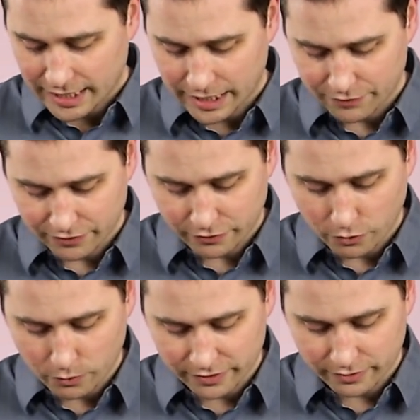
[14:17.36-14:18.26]
Even
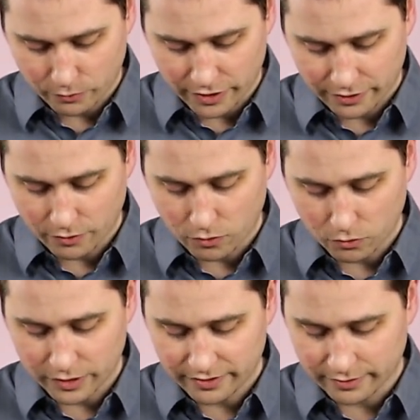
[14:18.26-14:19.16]
so was it with the
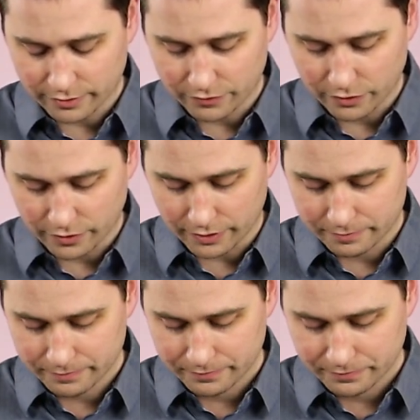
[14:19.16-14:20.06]
Holy Son of God.
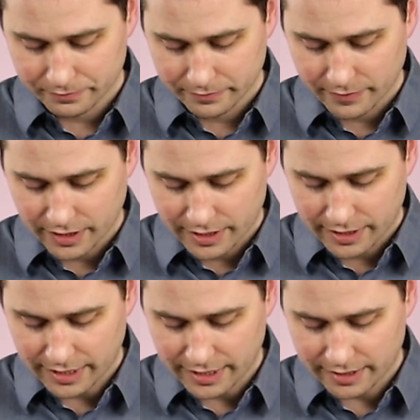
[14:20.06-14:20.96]

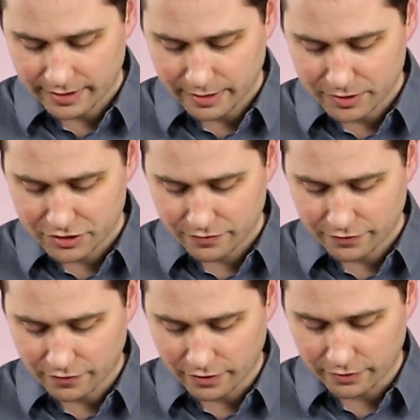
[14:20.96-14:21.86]
He, the image of
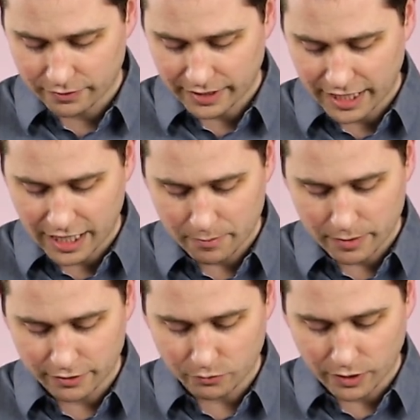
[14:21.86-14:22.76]
the Father, came
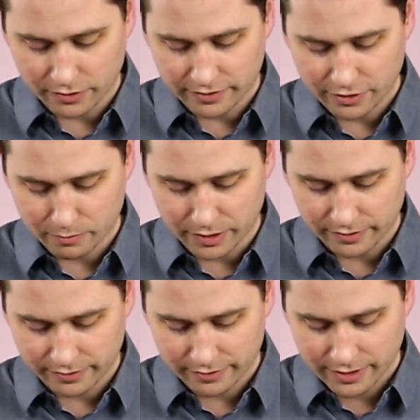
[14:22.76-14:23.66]
and dwelt in our
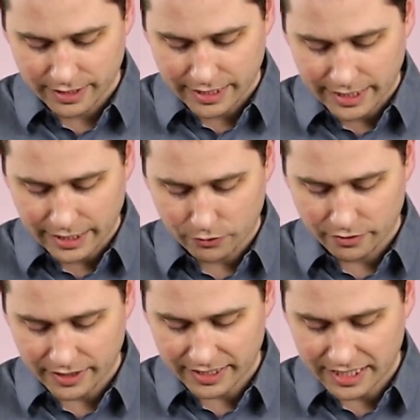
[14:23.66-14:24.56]
midst, in
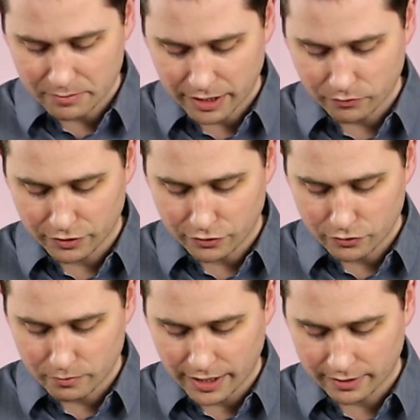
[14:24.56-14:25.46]
order that he might
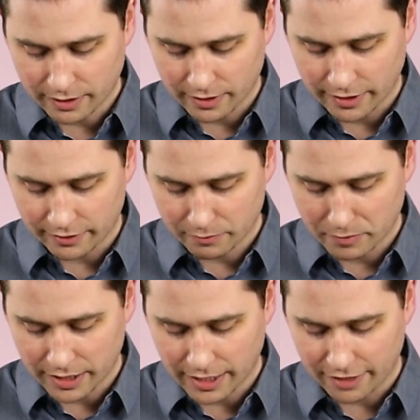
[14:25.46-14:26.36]
renew mankind
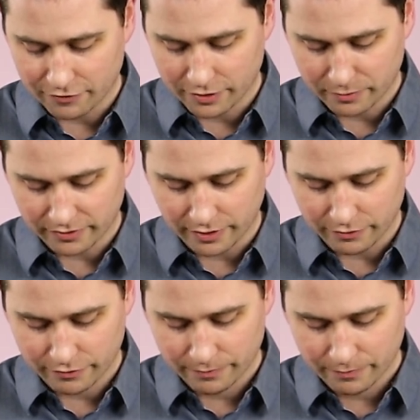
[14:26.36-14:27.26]
made after
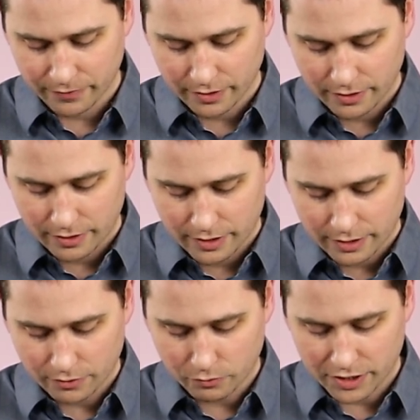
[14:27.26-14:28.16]
himself,
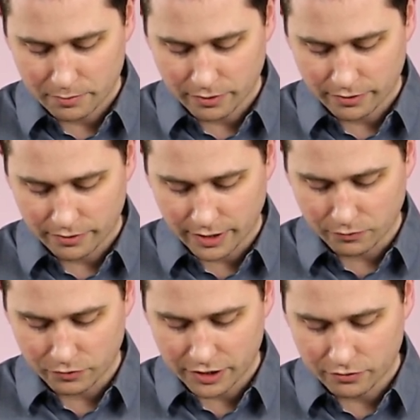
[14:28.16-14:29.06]
the rebirth
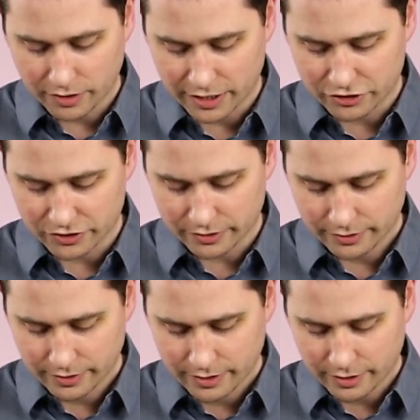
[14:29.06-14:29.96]
and recreation
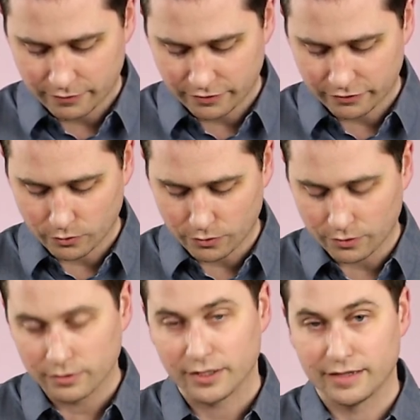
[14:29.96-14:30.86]
of the
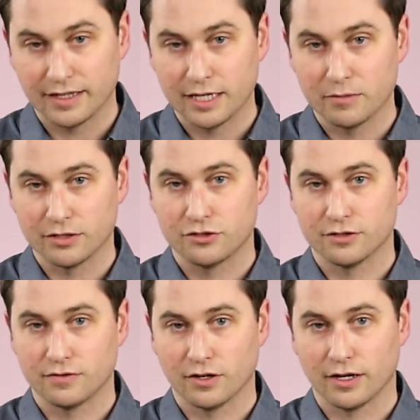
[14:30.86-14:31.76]
soul in the image
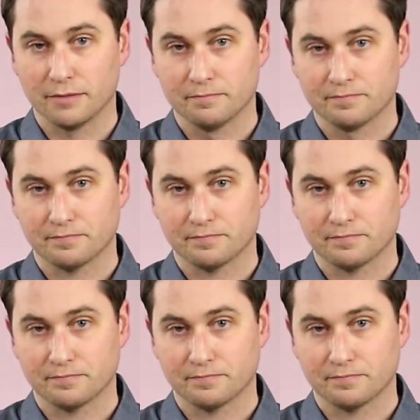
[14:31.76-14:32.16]
of God."